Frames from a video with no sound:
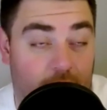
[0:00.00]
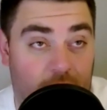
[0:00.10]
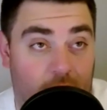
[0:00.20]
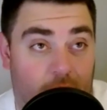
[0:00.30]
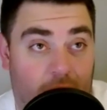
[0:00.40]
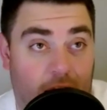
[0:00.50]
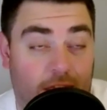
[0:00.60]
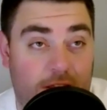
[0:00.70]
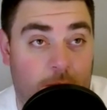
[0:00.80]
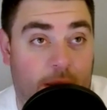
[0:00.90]
I
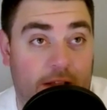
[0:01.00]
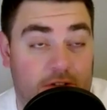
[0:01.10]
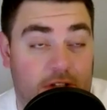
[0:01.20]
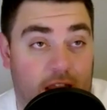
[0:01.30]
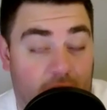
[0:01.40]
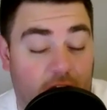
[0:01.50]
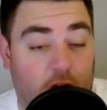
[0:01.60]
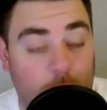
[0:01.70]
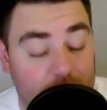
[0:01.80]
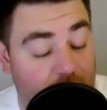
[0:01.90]
think the Pacers had high
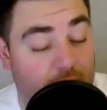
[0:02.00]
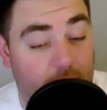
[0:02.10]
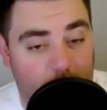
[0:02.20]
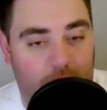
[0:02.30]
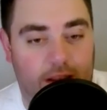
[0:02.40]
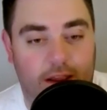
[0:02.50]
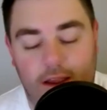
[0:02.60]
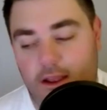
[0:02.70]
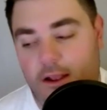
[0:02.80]
hopes for him, but